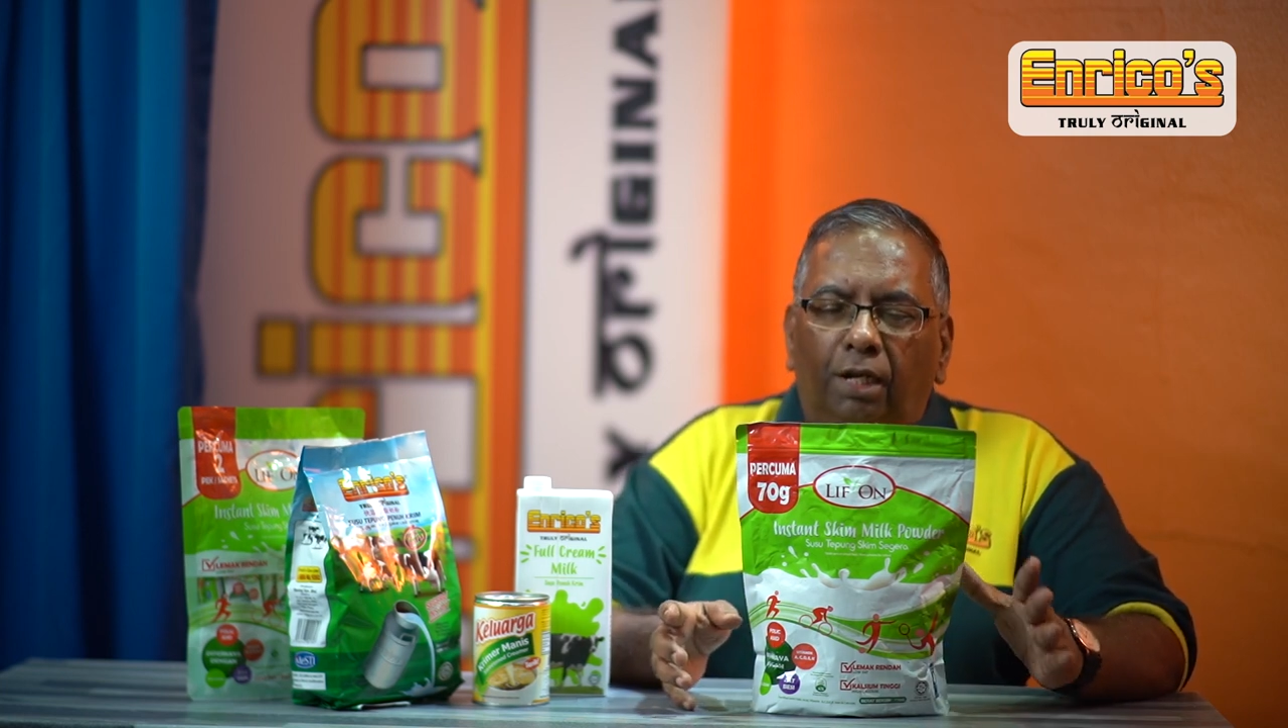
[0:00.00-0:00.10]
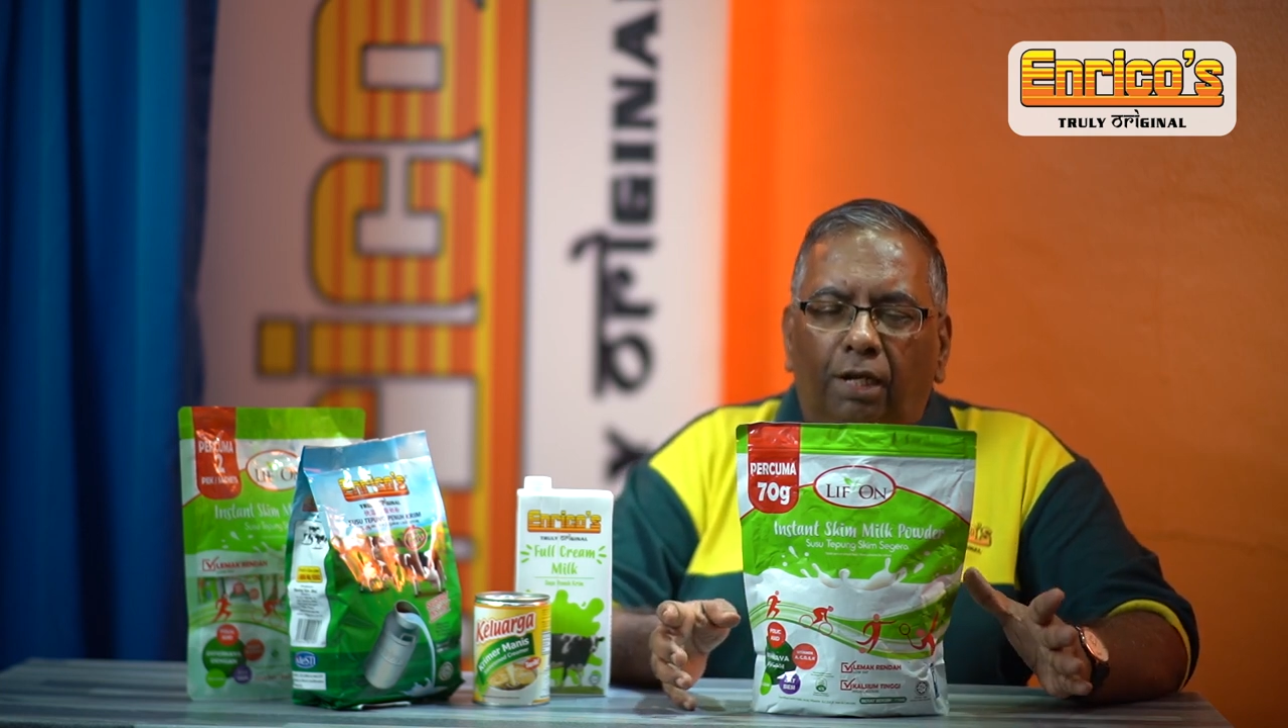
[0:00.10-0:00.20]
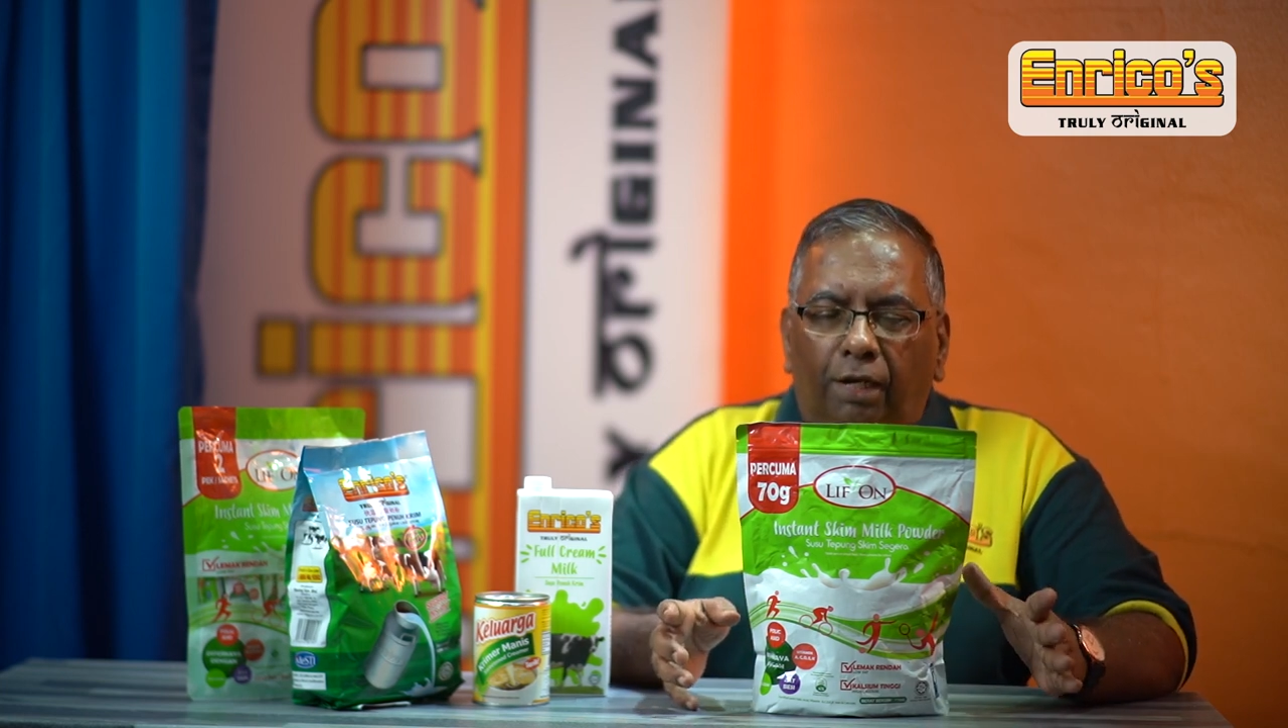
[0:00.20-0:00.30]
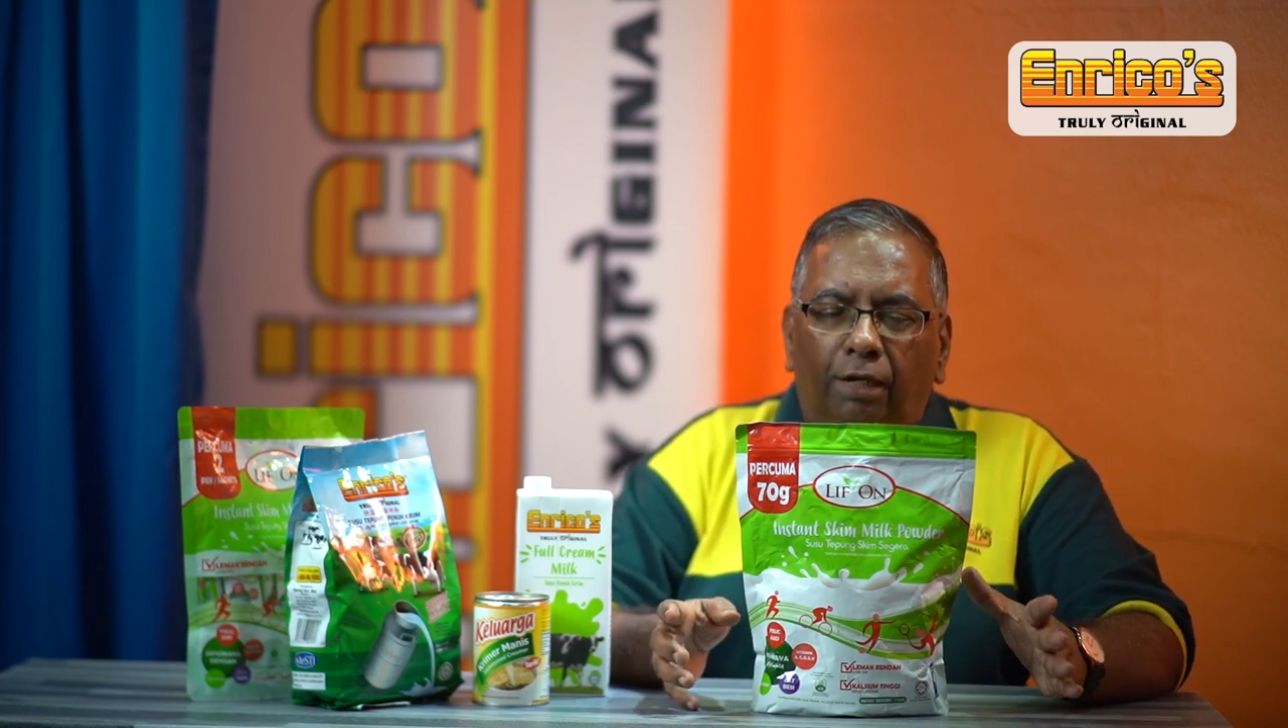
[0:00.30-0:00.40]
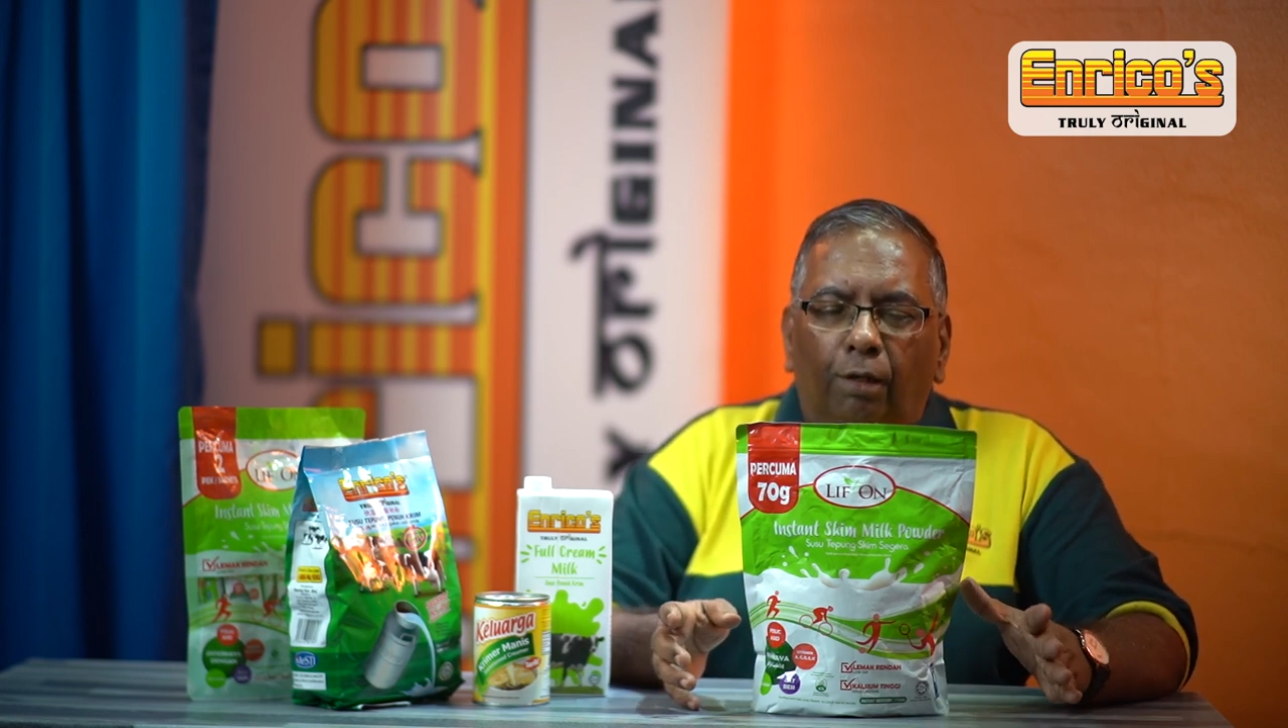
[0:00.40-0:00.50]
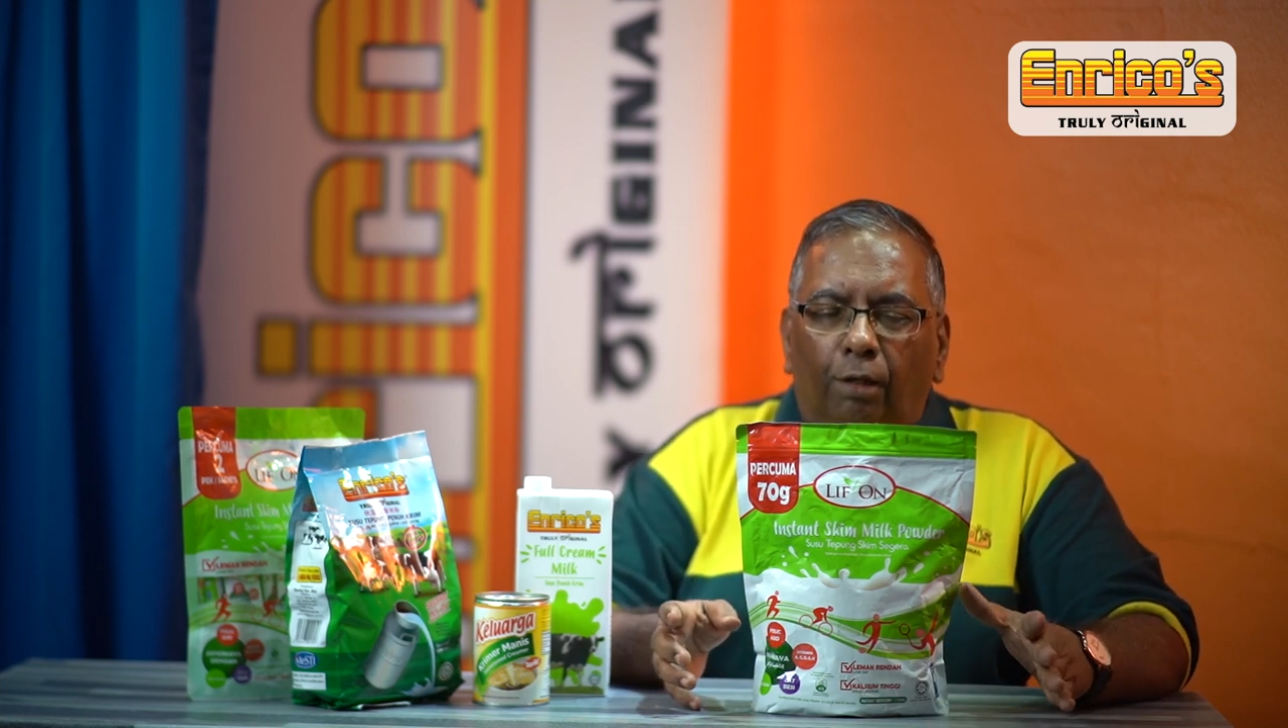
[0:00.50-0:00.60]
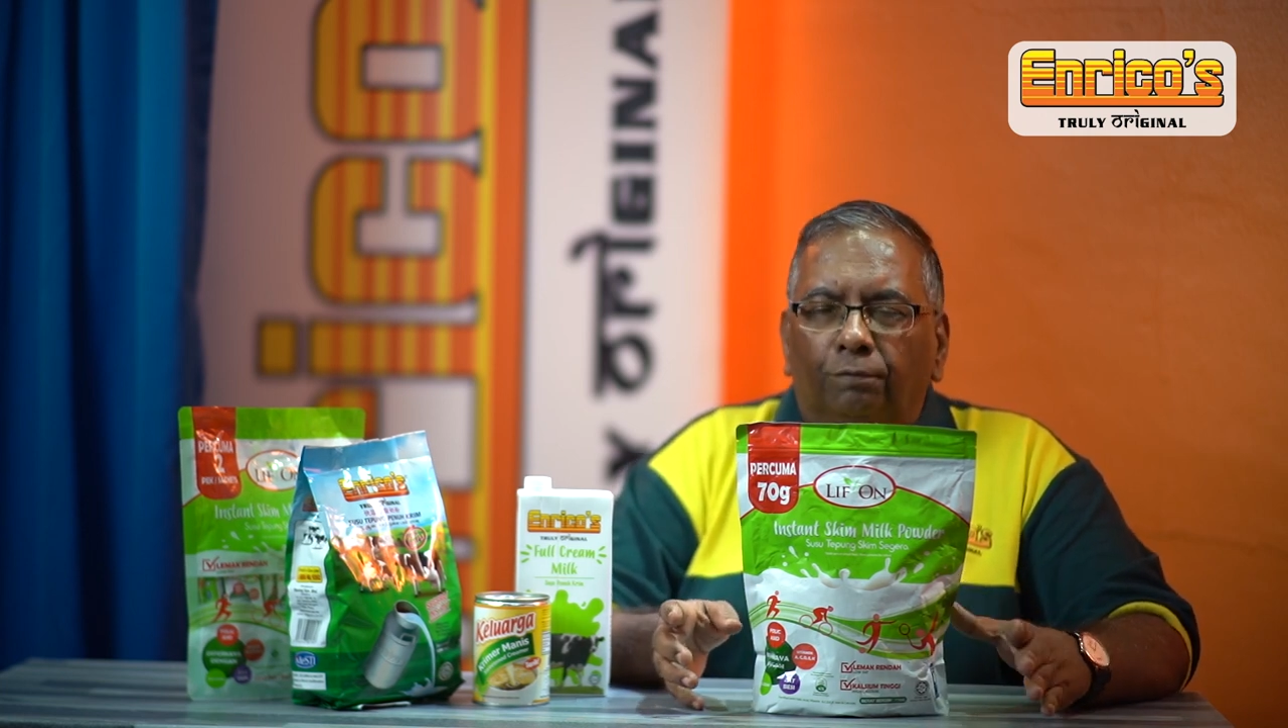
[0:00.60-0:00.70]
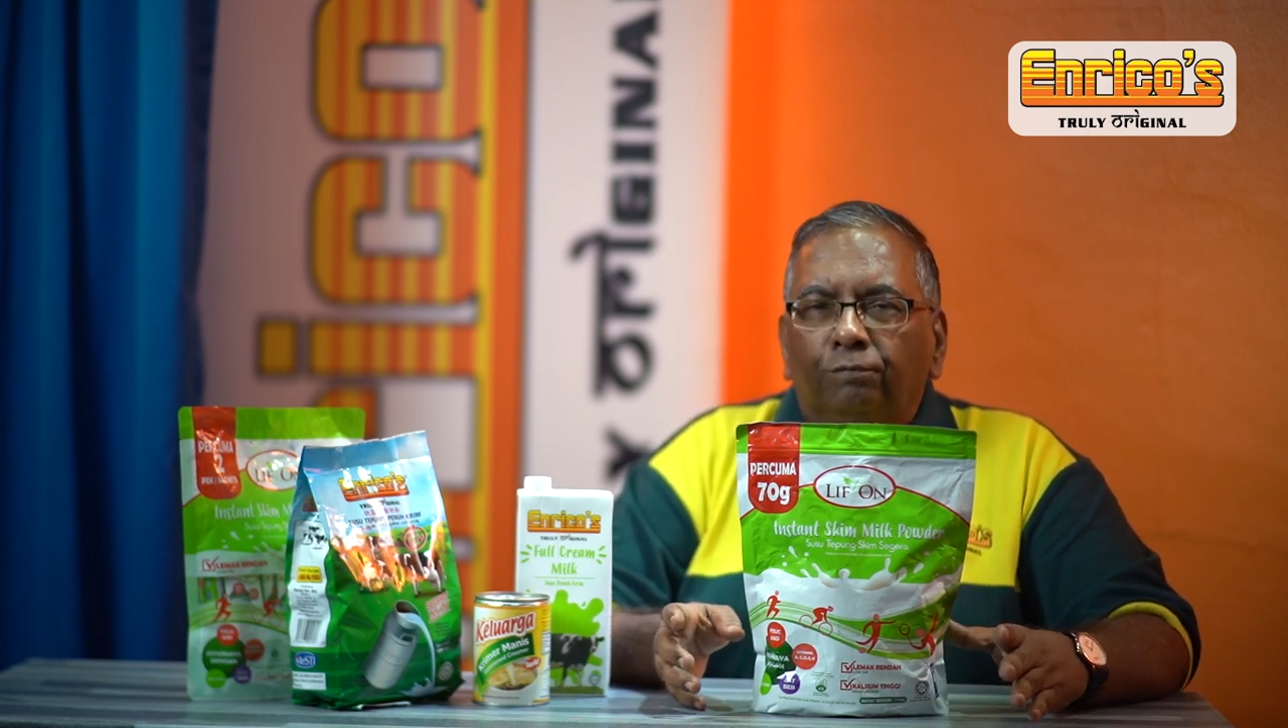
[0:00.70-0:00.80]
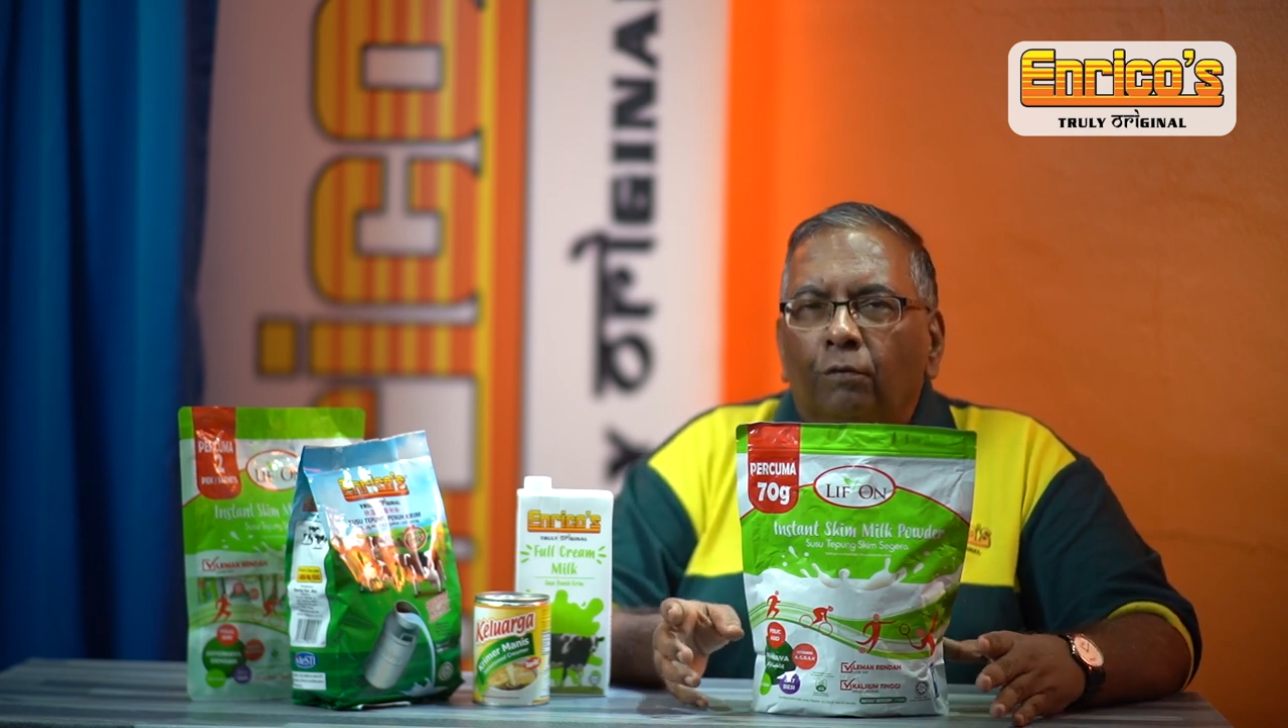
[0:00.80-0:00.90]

in it now.